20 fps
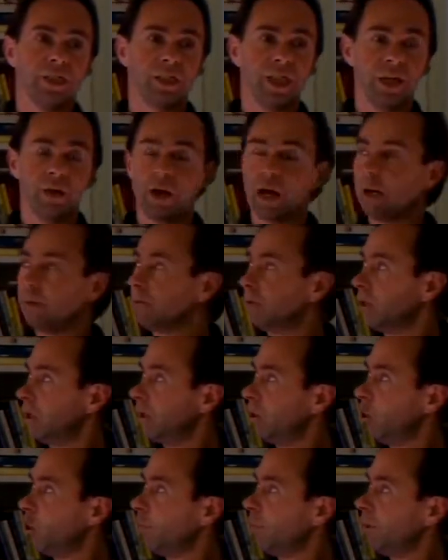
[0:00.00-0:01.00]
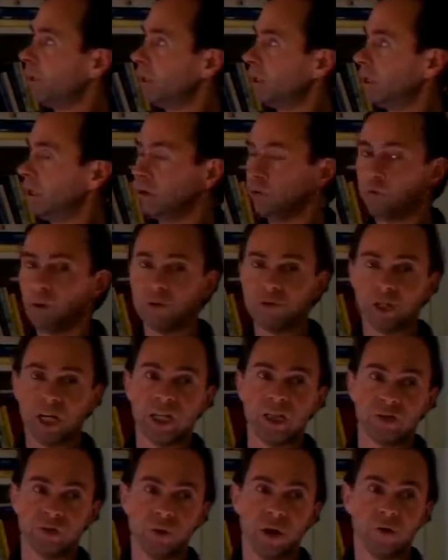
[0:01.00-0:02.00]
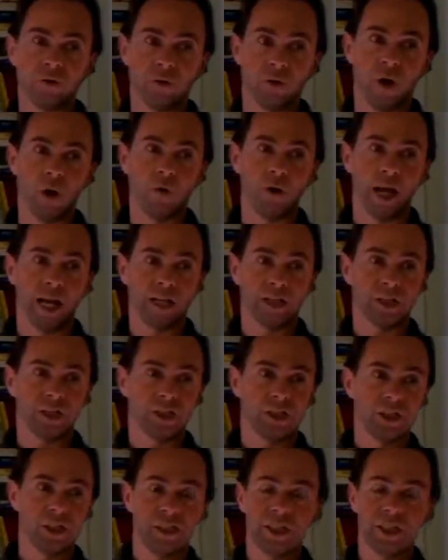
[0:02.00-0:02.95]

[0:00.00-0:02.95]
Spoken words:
Terra rotates around her own axis,